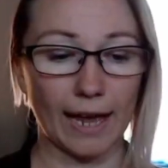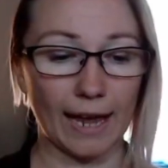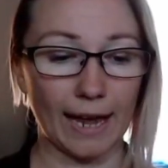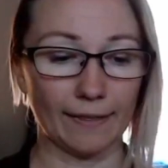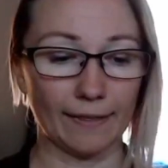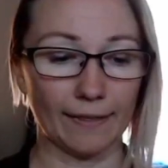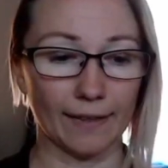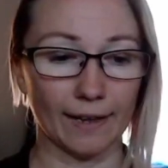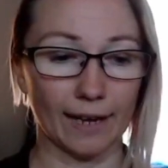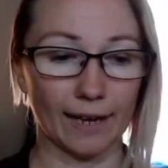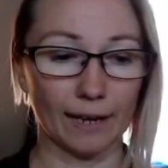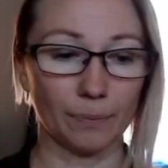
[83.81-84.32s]

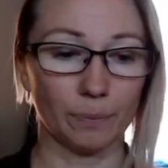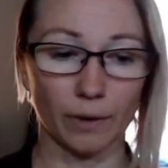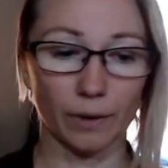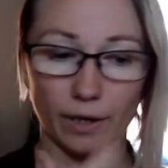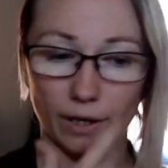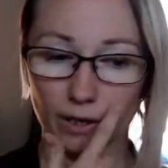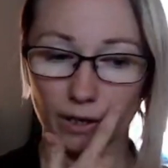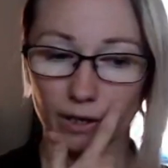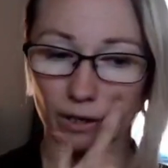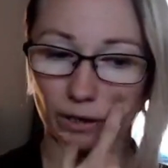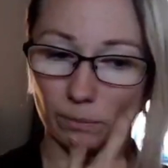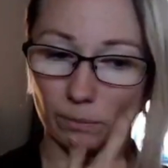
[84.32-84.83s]
and then I put
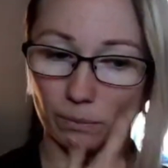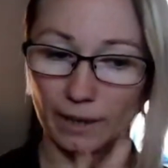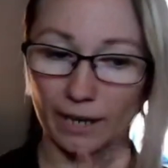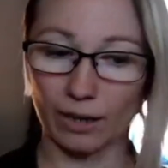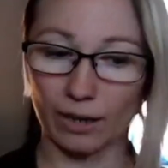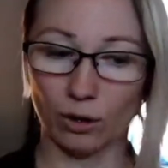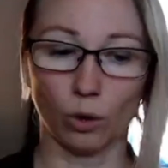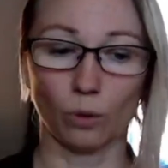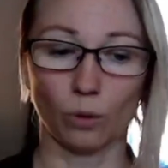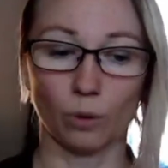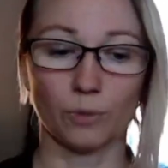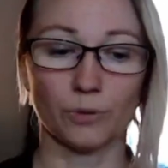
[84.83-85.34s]
on here my
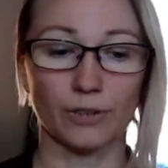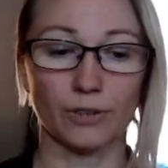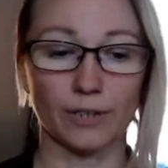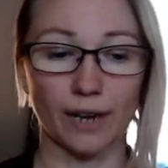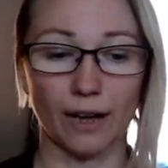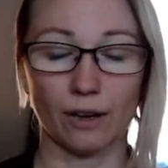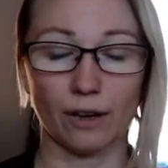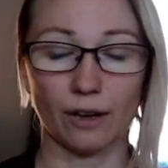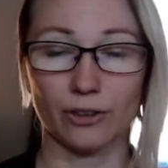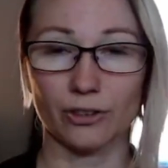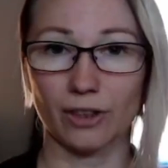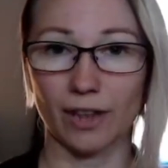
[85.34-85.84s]
home
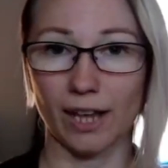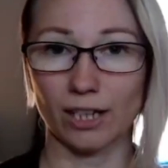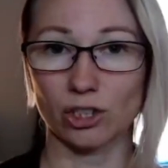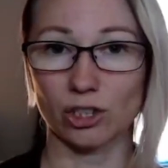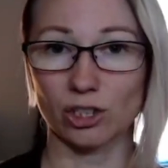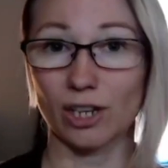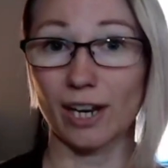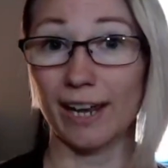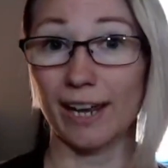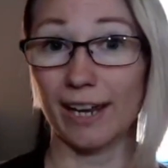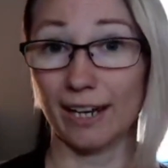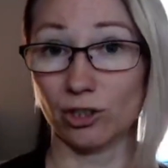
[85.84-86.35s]
style
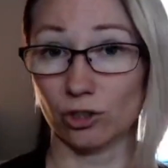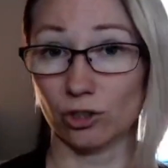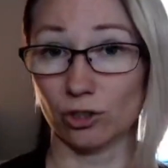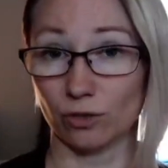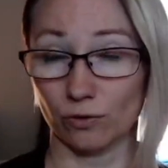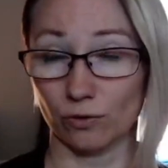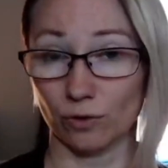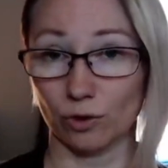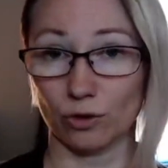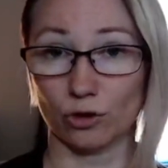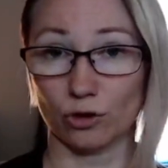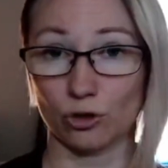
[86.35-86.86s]
/ Asian
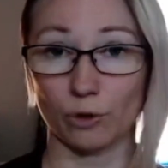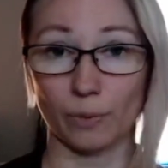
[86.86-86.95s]
foods.